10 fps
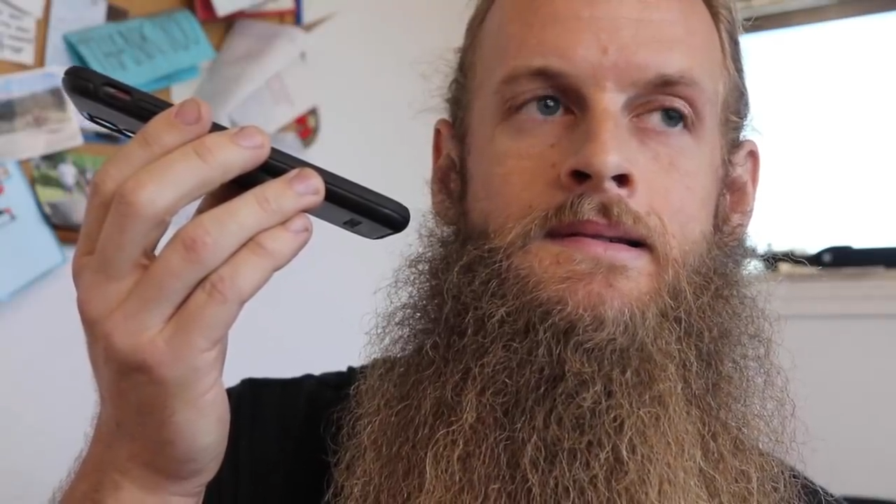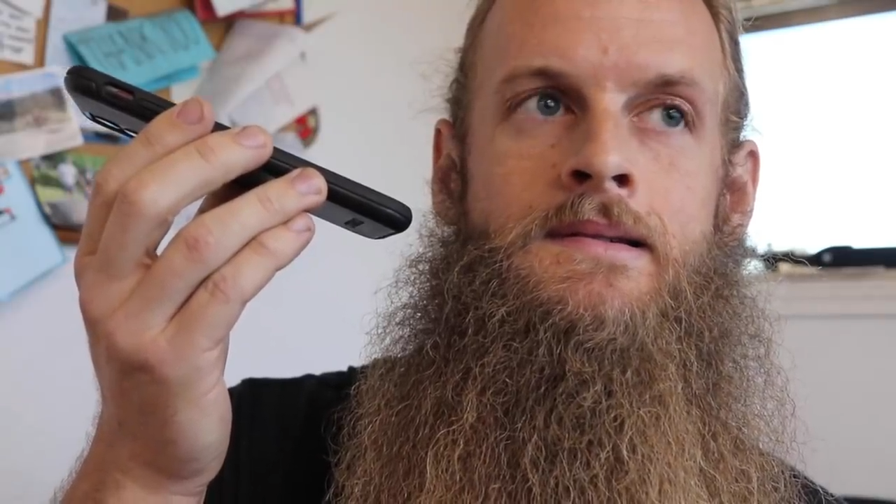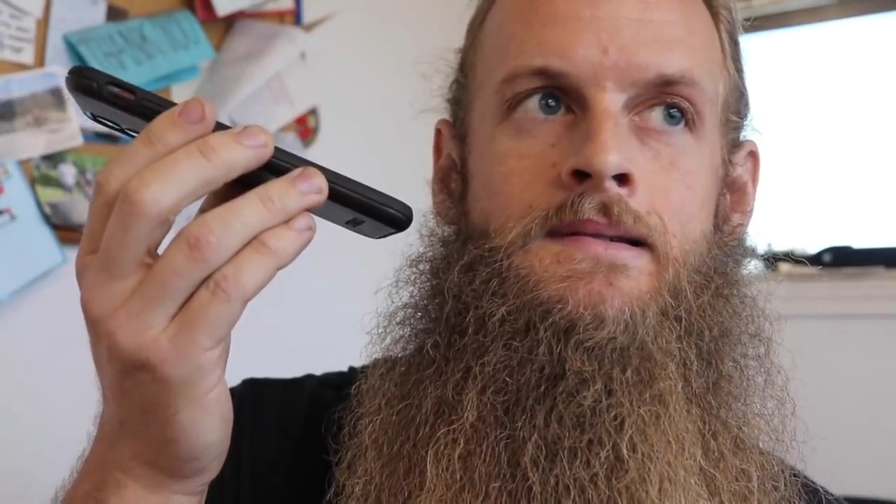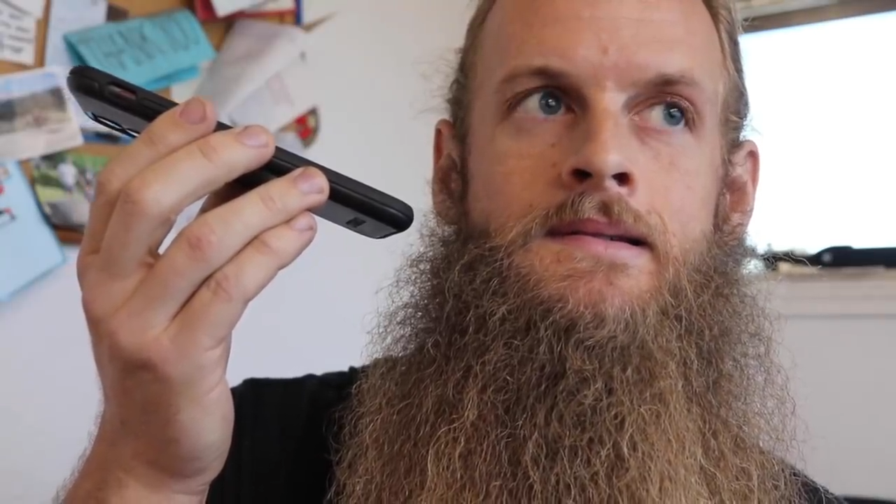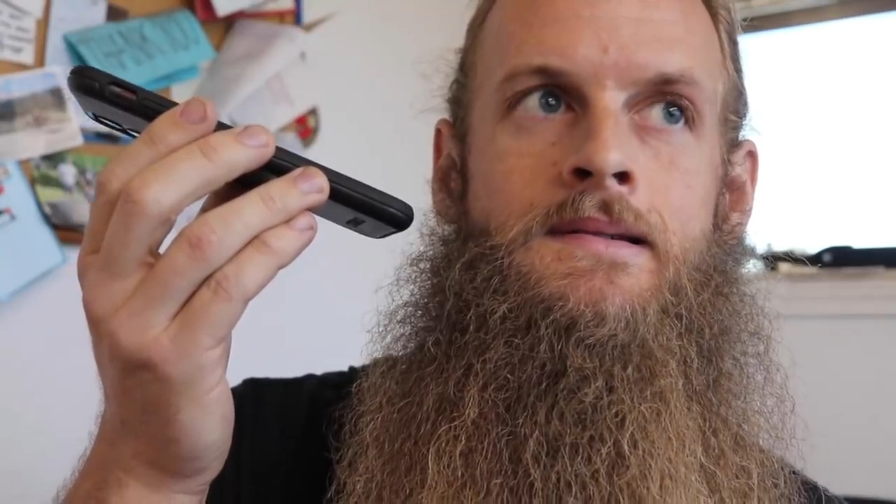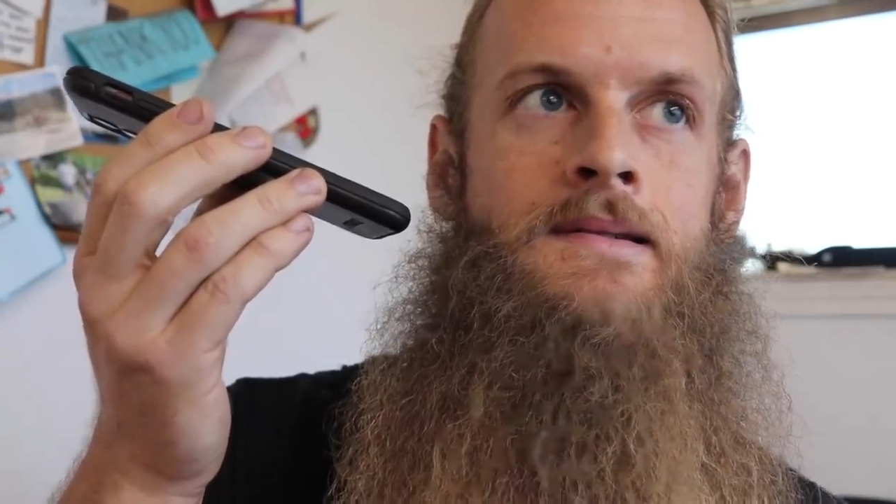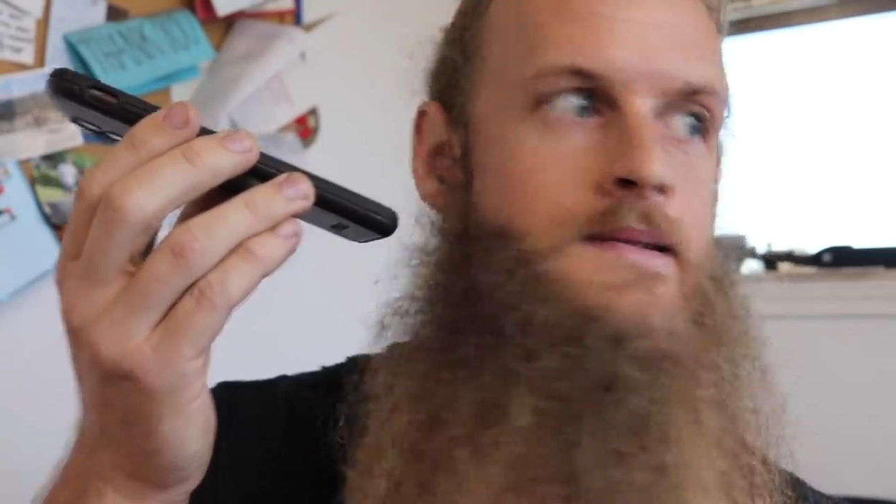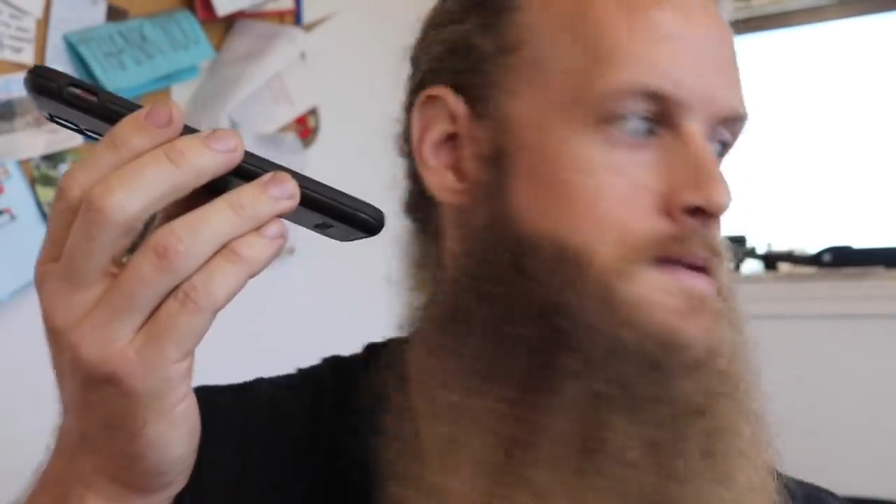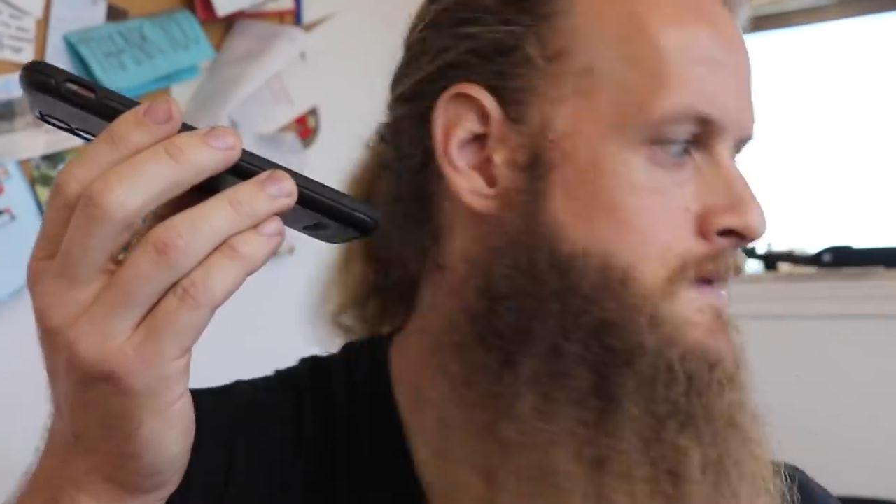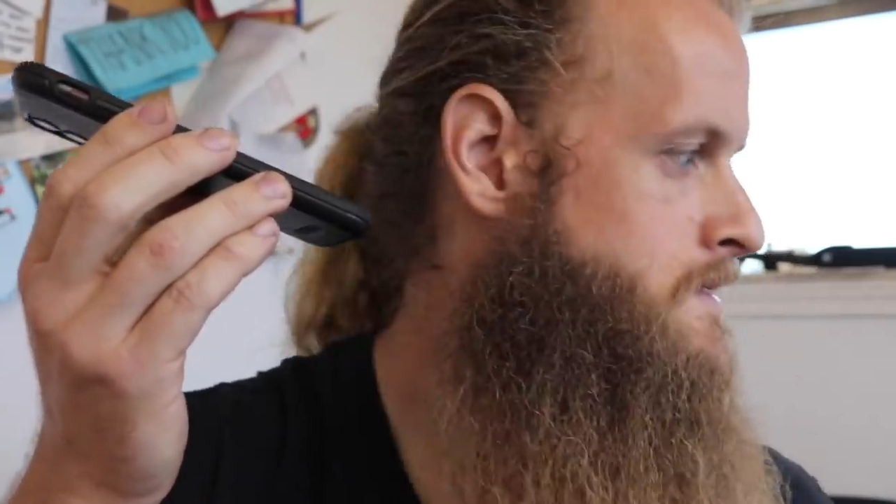squat
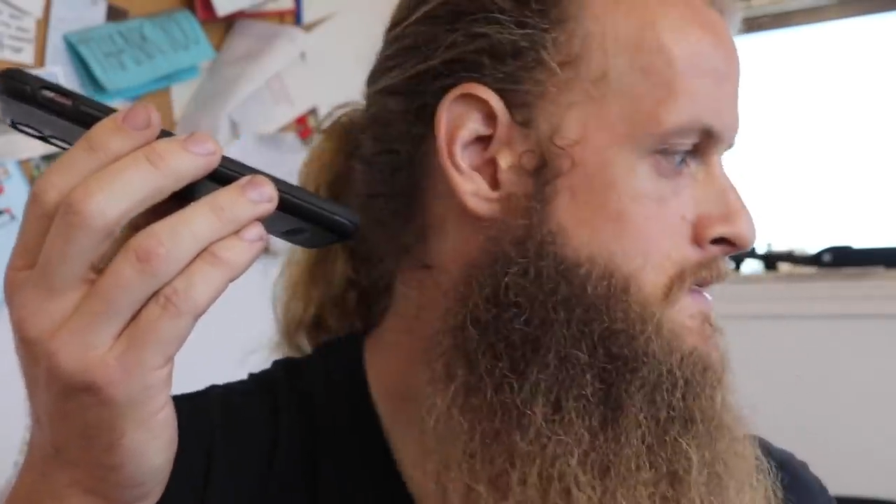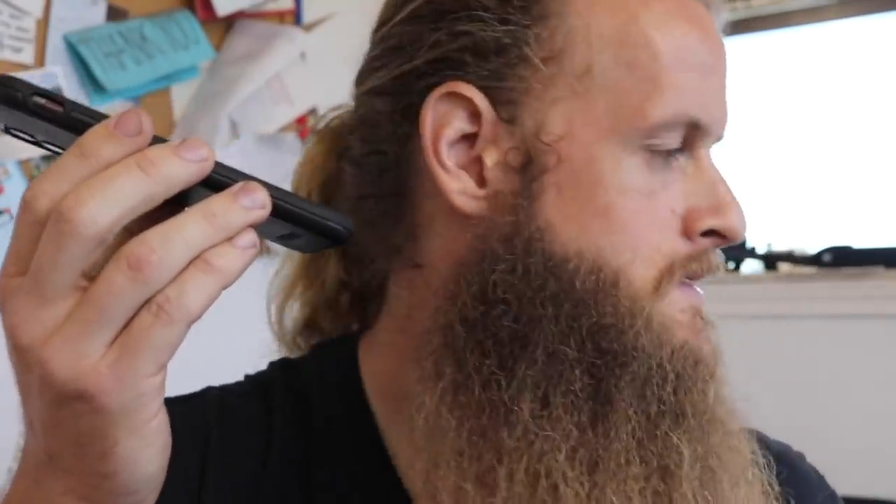rack,